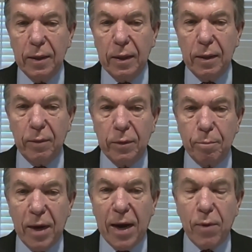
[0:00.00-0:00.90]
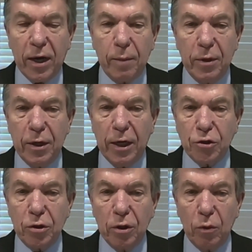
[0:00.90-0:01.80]
uh, with my
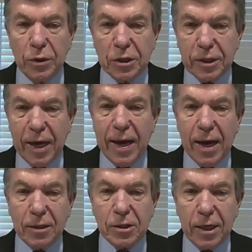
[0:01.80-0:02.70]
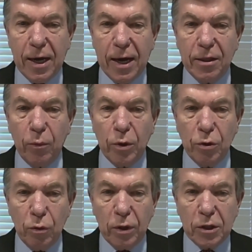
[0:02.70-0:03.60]
recommendation that we stay outside, that we
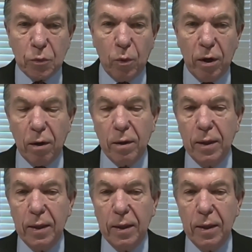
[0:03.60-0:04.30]
do this where